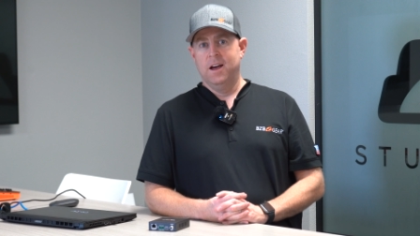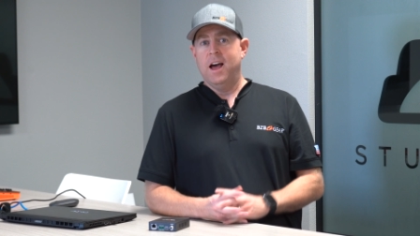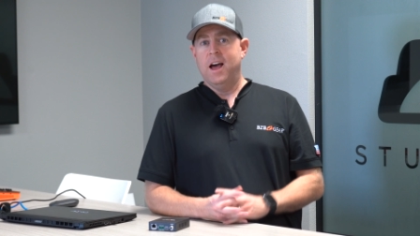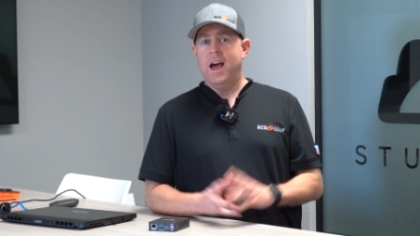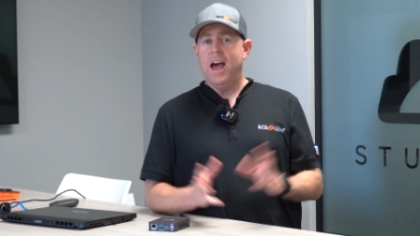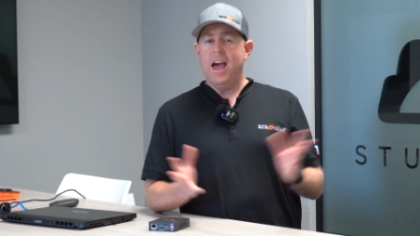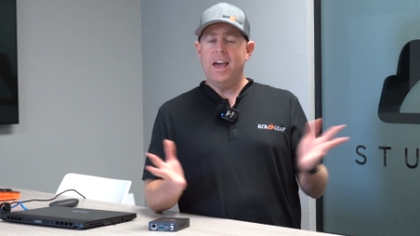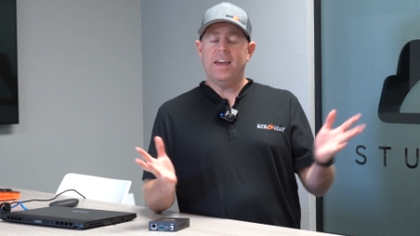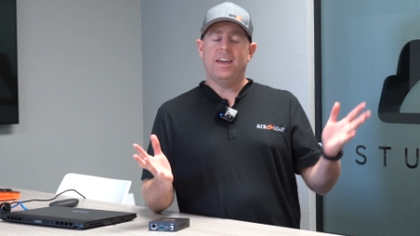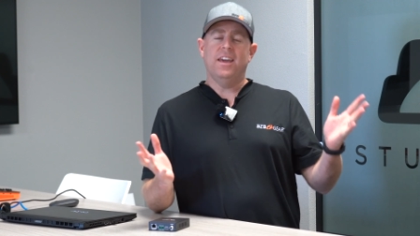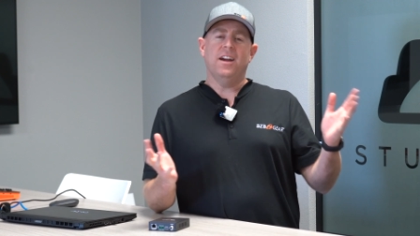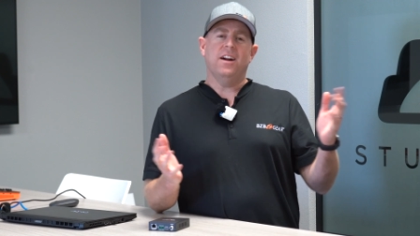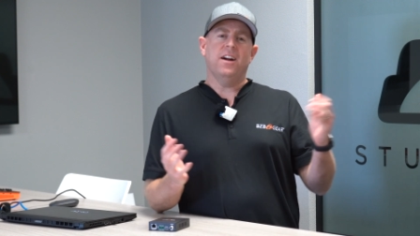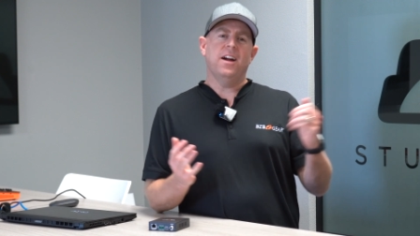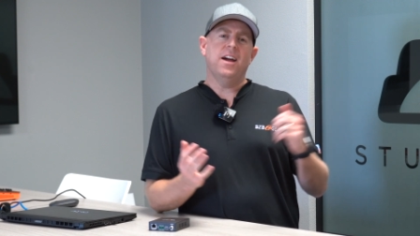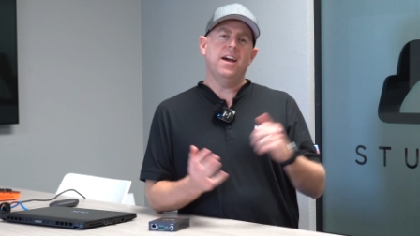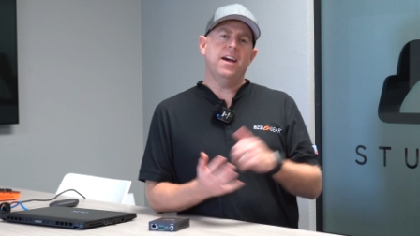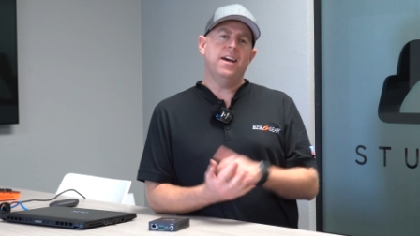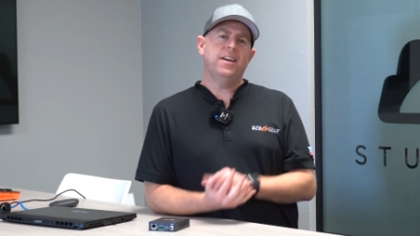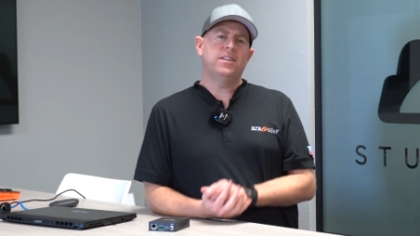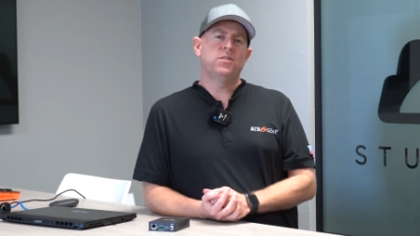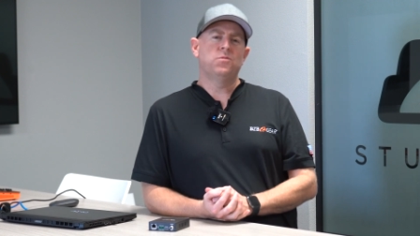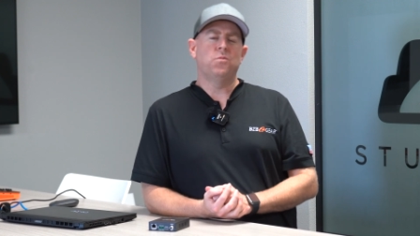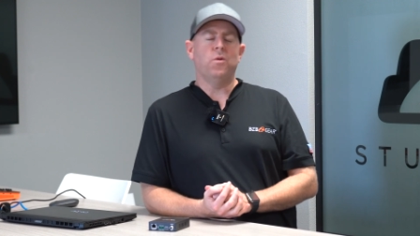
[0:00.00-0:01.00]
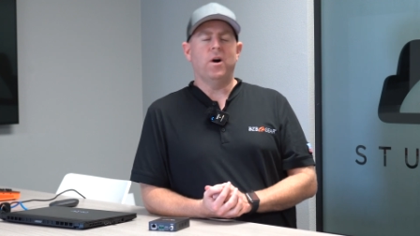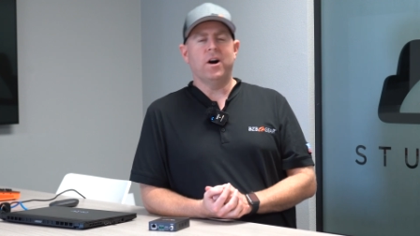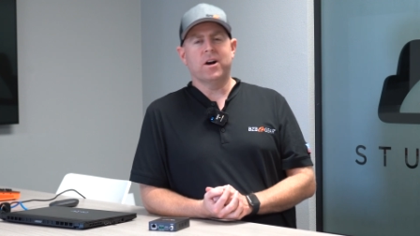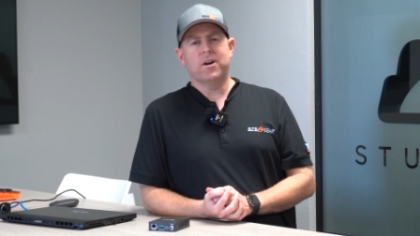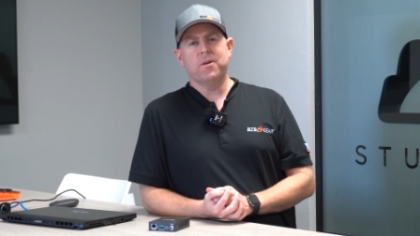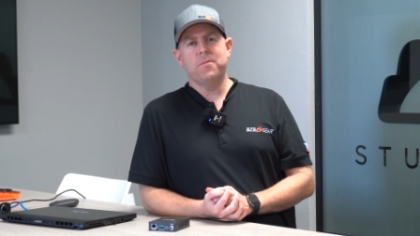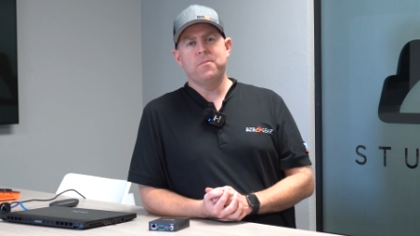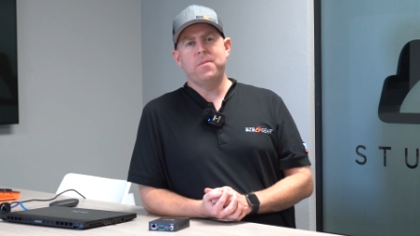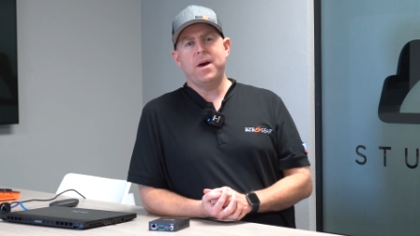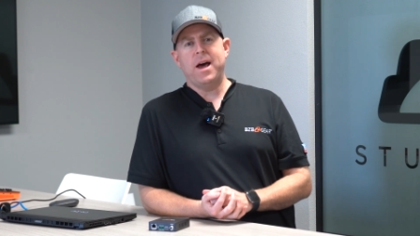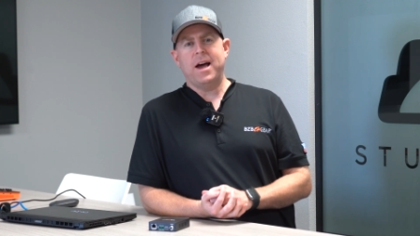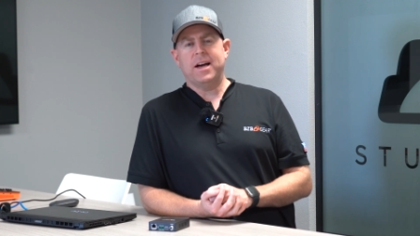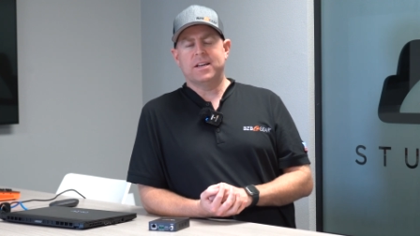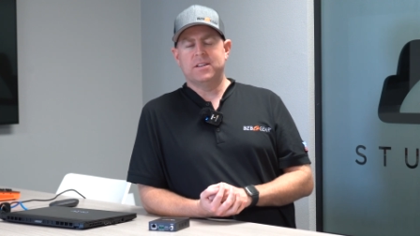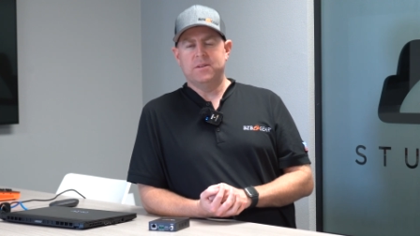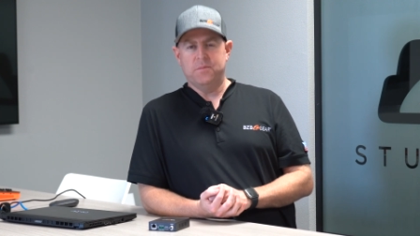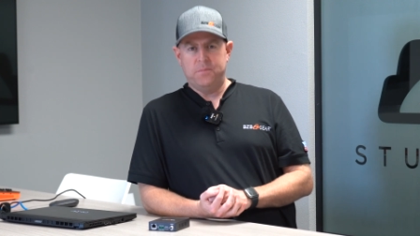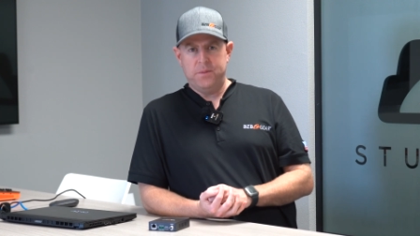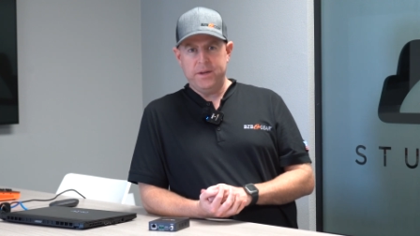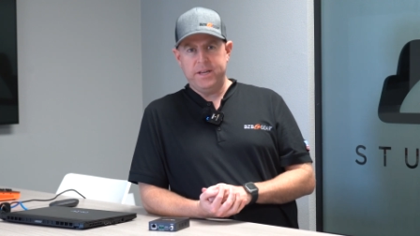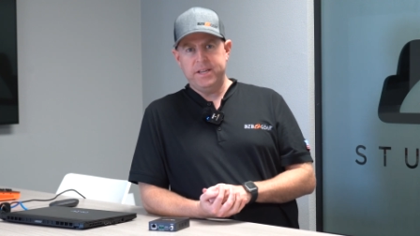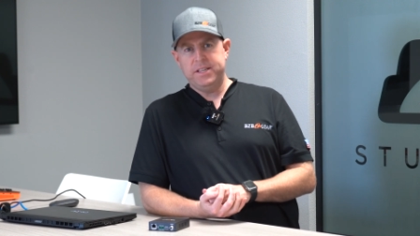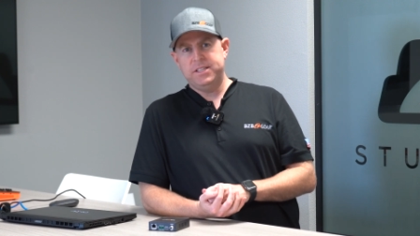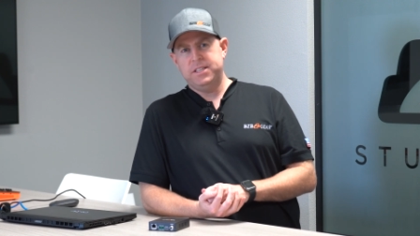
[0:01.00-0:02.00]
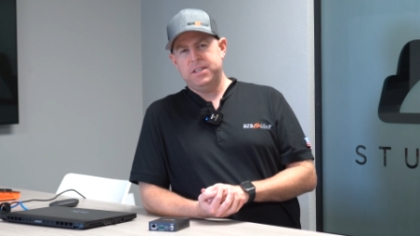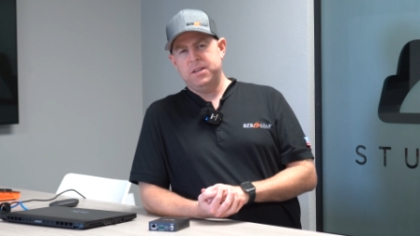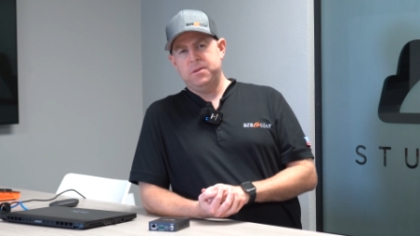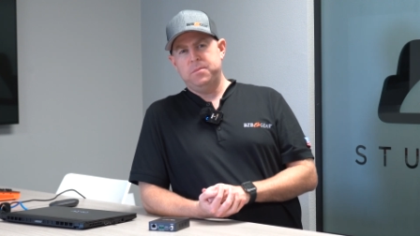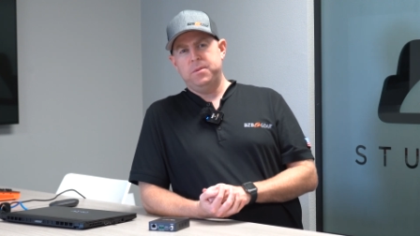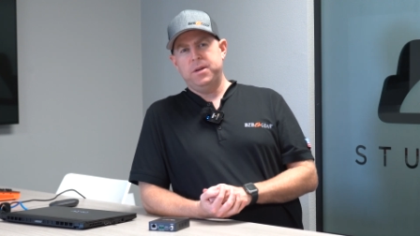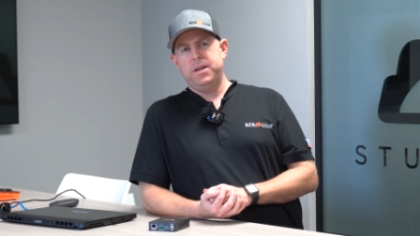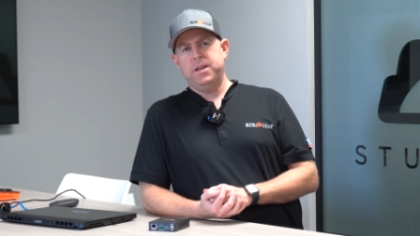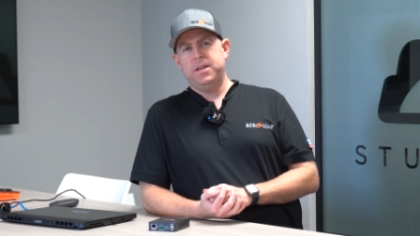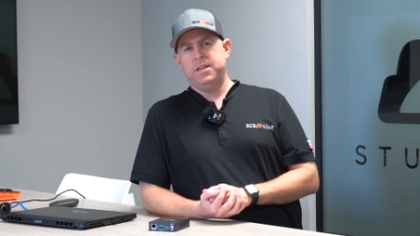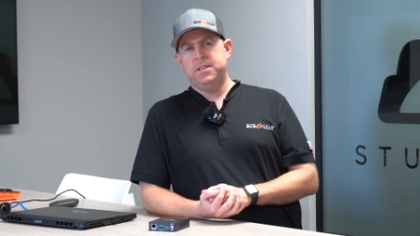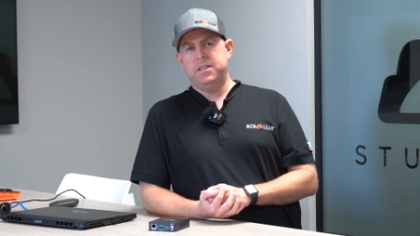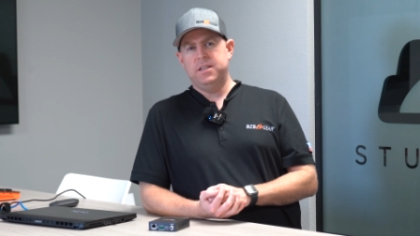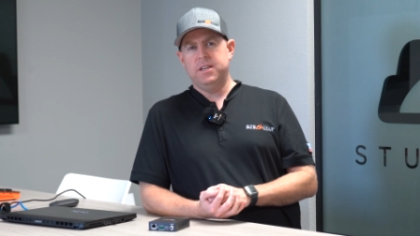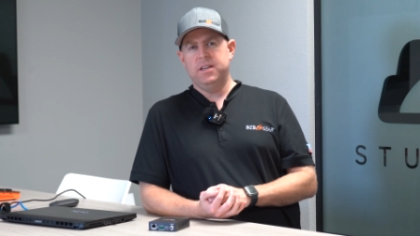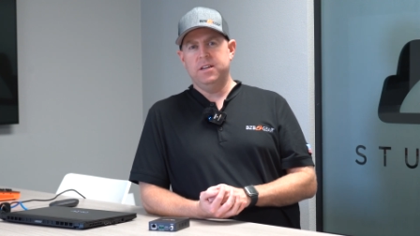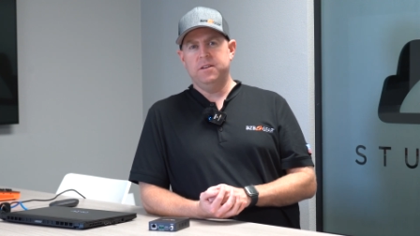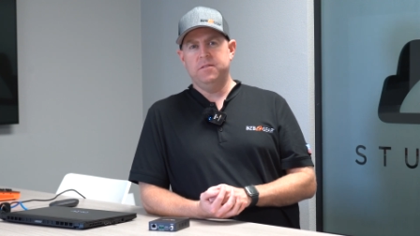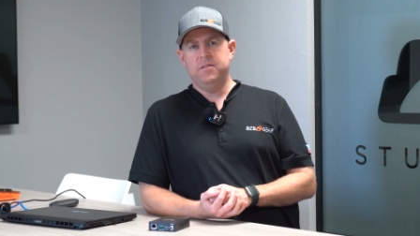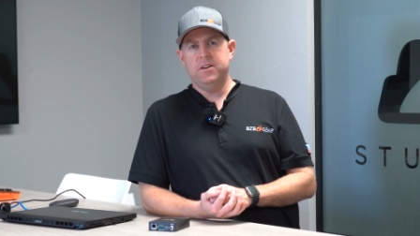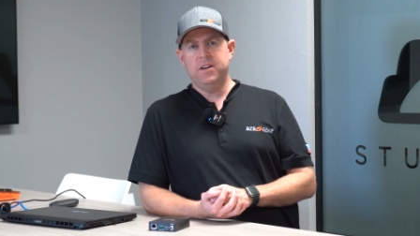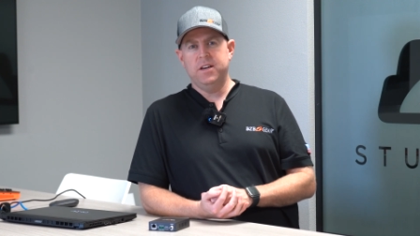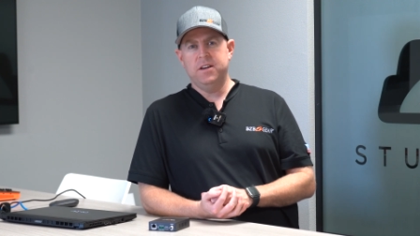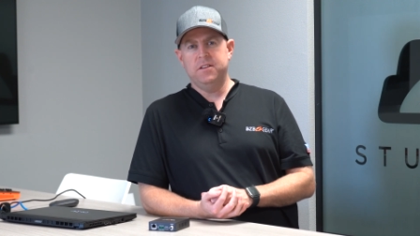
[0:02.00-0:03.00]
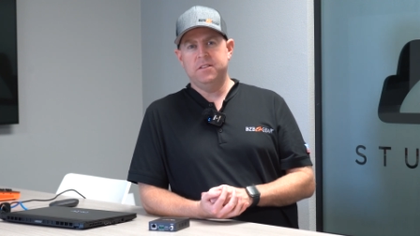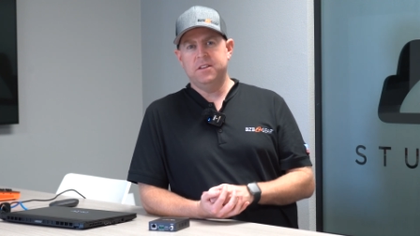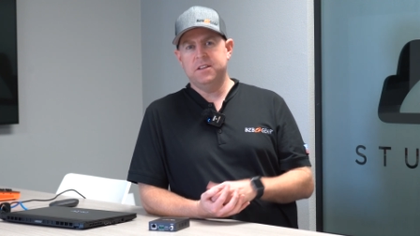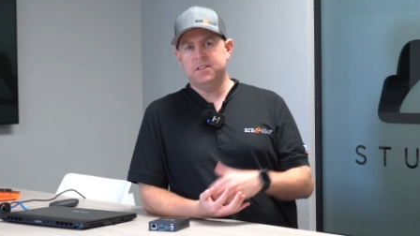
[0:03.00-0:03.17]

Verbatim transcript: Hey Gearheads, welcome back to BZB TV.